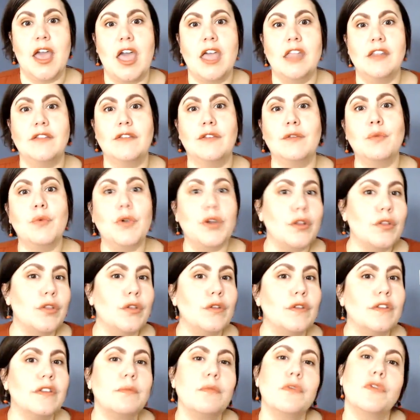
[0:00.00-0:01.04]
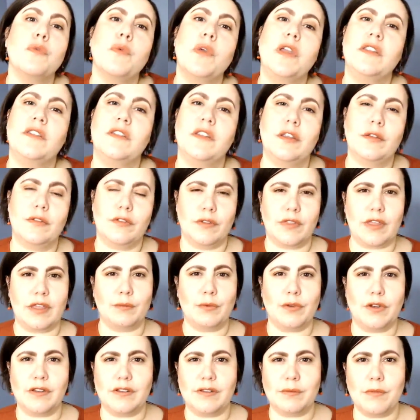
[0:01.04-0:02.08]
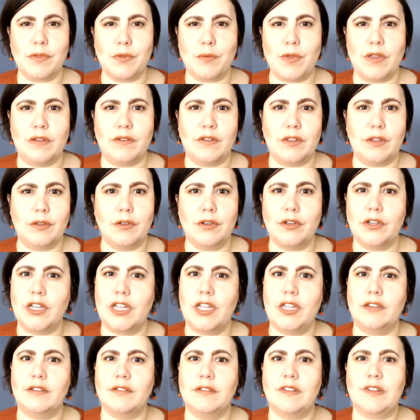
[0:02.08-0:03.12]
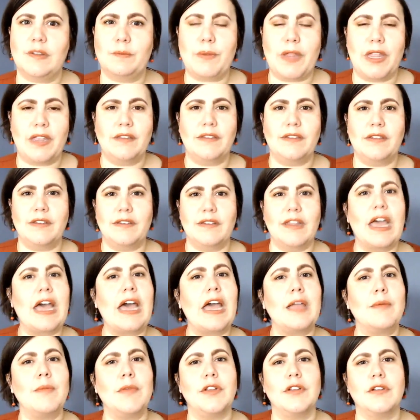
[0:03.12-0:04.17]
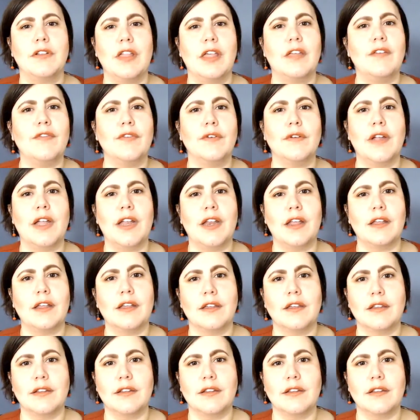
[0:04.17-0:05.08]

so what are some of the ways that you do that? What are some of the ways that you create space and time in your life for writing?